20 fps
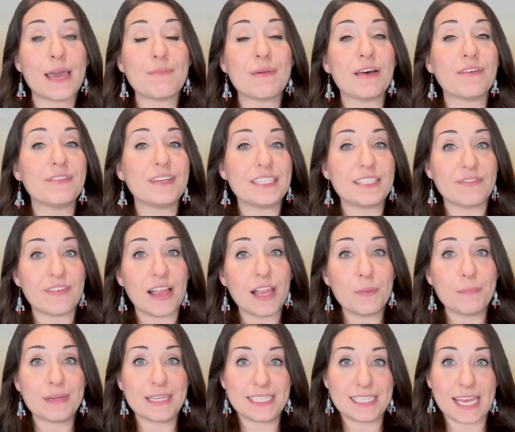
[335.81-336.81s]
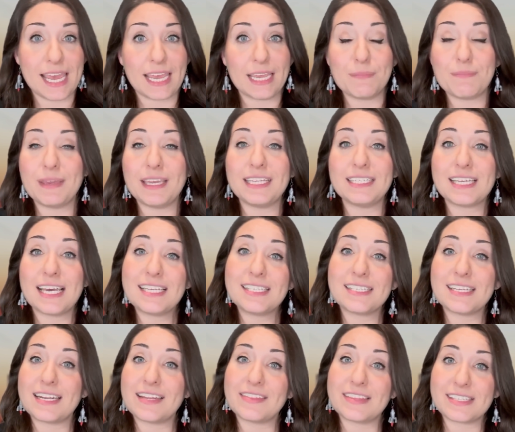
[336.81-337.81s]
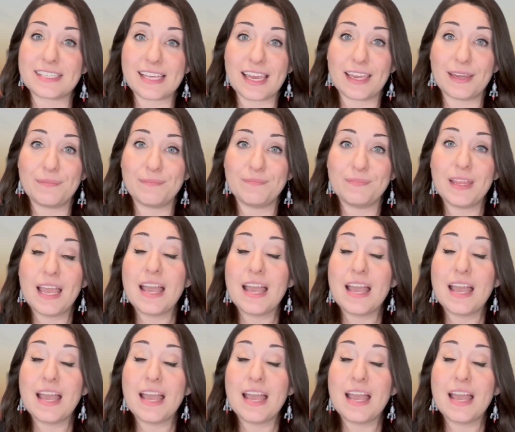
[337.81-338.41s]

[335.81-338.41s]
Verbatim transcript: MLV development tank being tested at the site.